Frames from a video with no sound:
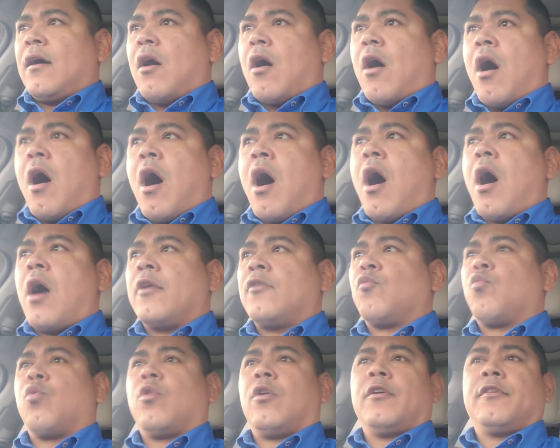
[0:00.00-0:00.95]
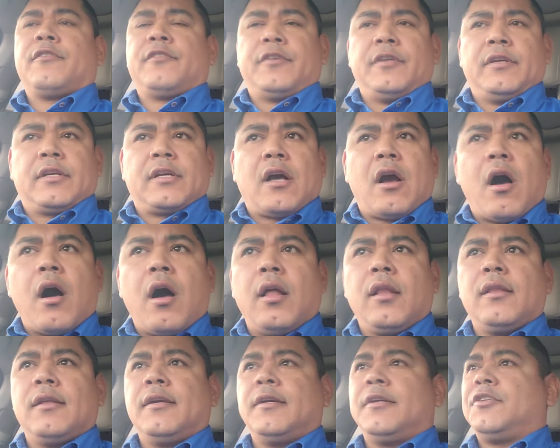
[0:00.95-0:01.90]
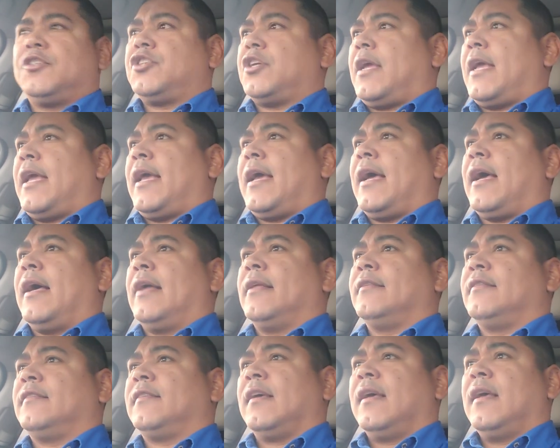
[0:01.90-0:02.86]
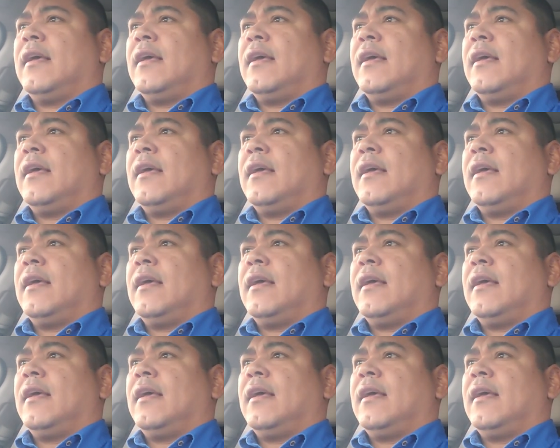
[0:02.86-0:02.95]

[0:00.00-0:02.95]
onward to college and